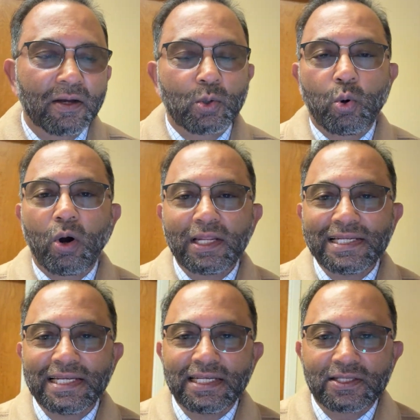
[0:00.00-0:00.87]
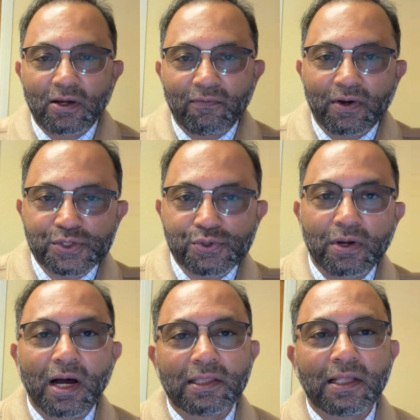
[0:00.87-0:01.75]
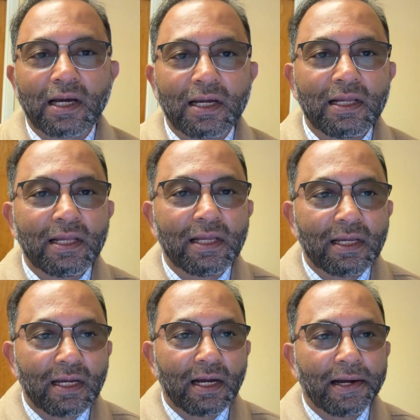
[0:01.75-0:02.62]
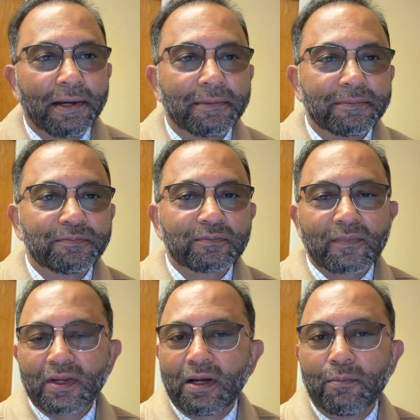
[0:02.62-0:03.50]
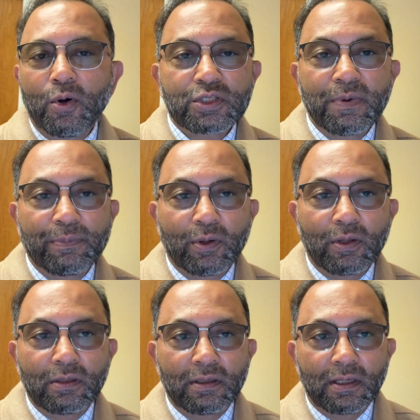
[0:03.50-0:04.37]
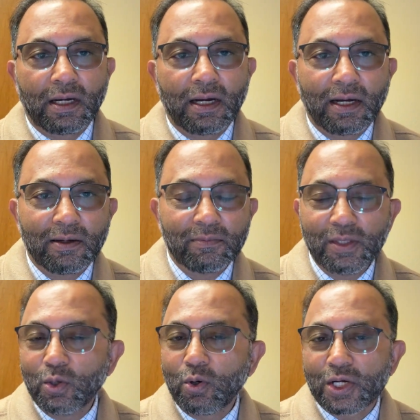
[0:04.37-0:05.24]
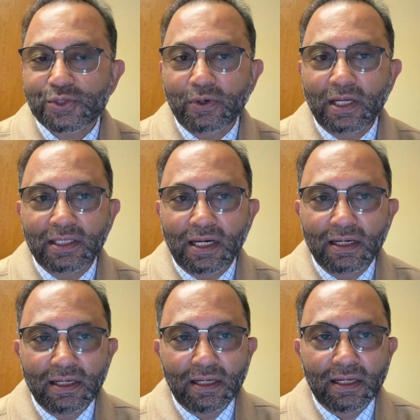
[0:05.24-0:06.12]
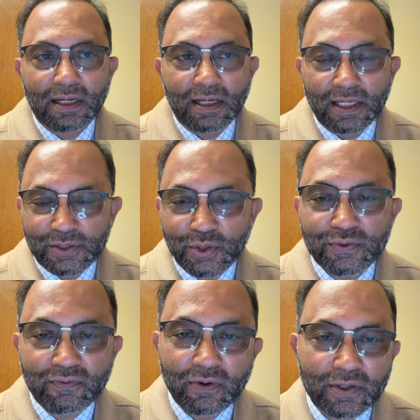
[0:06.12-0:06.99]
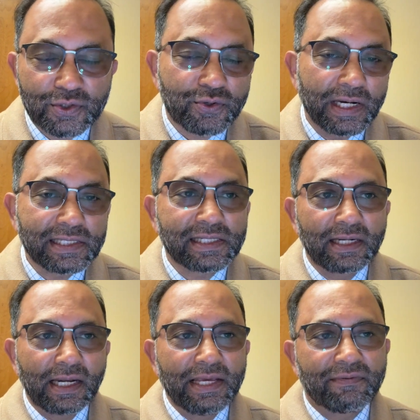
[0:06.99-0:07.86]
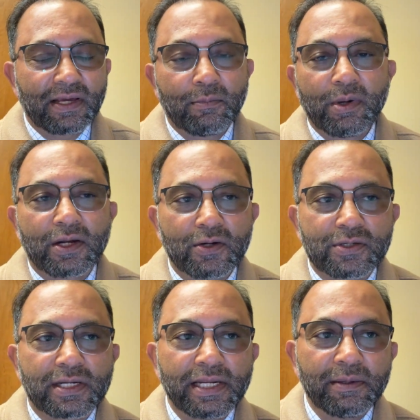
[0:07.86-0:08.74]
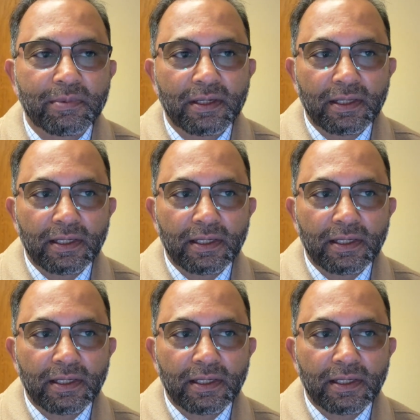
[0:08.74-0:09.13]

qualities of ashwagandha. Most people know ashwagandha is used for stress relief and better sleep.